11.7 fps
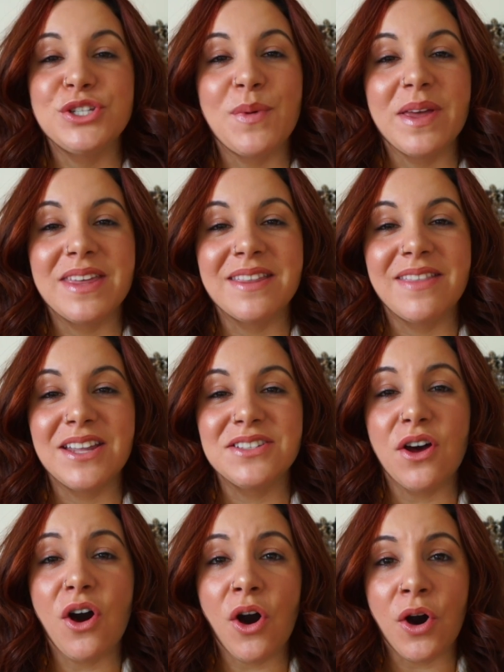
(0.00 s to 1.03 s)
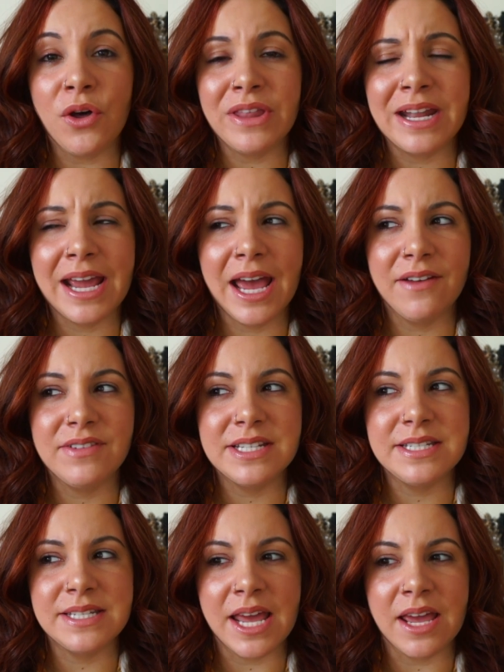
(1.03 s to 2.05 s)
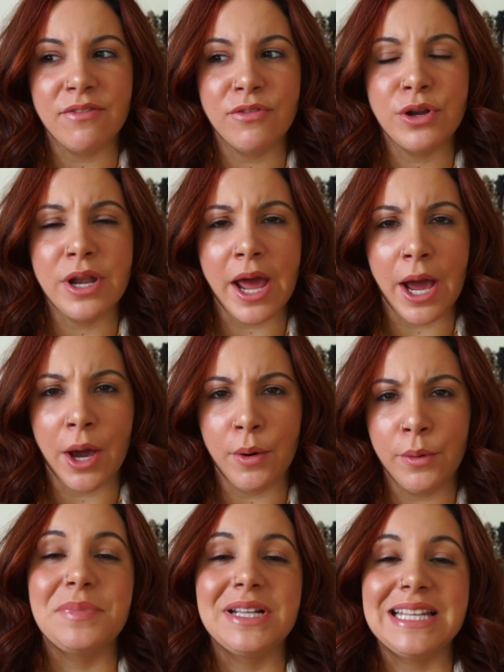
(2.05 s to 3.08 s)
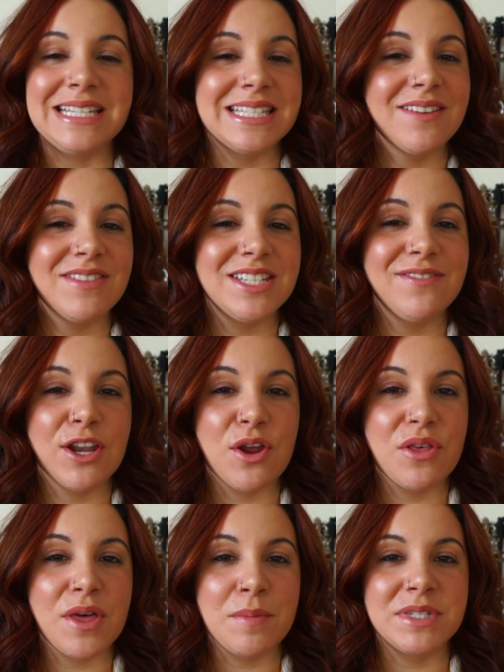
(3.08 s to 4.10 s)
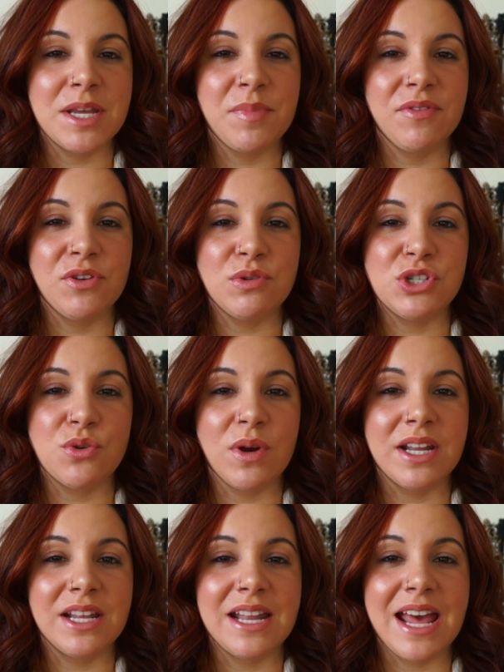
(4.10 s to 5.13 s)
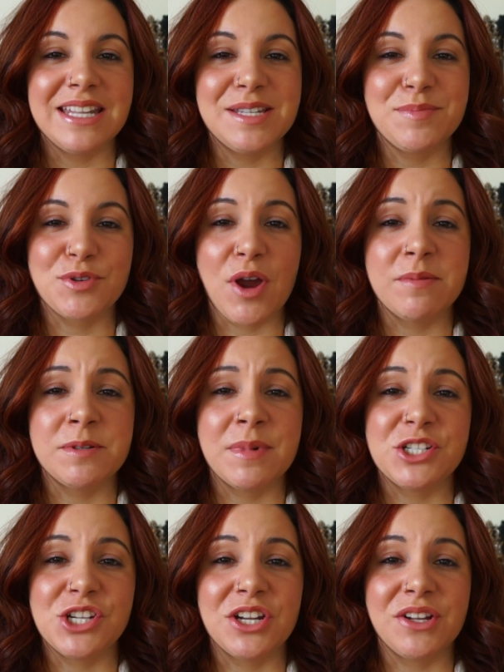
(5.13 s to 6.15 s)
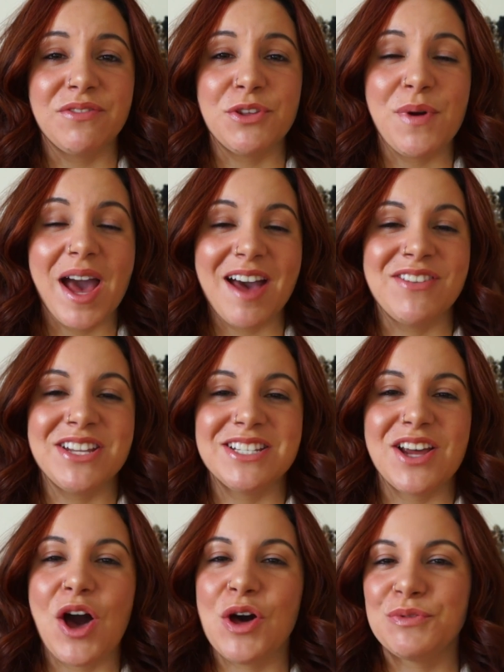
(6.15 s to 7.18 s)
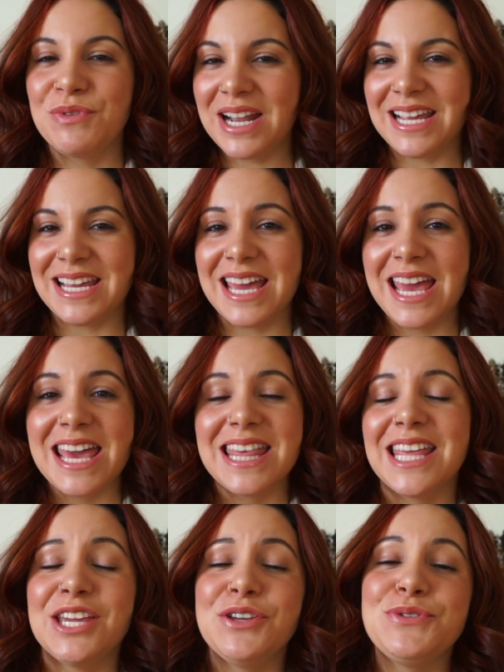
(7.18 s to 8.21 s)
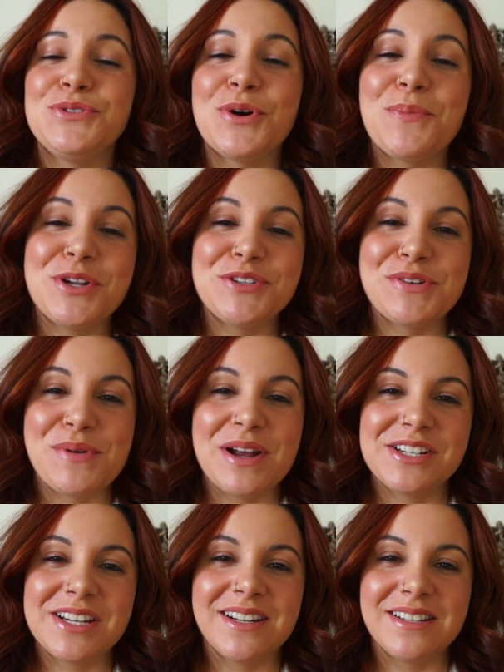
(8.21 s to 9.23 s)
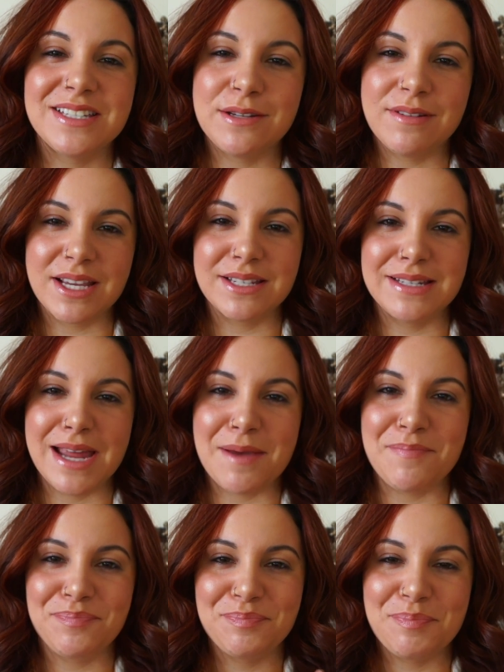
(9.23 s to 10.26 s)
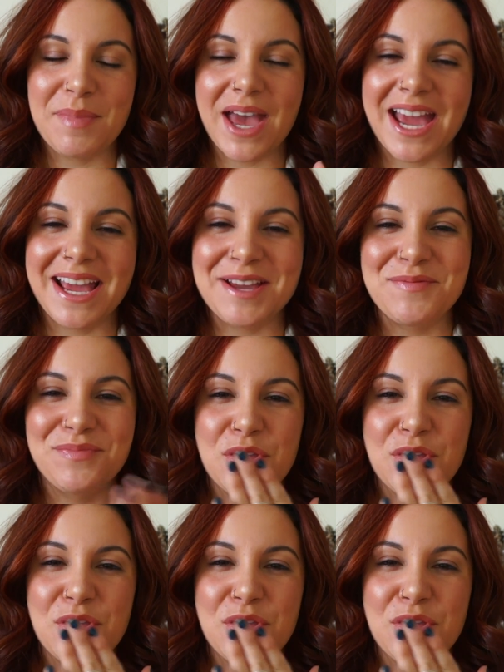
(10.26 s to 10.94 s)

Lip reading: So I think that's all that I have to say for now. Please give this video a thumbs up if you enjoyed it and subscribe to my channel if you haven't already. Thank you so much for watching and I'll see you next time. Bye.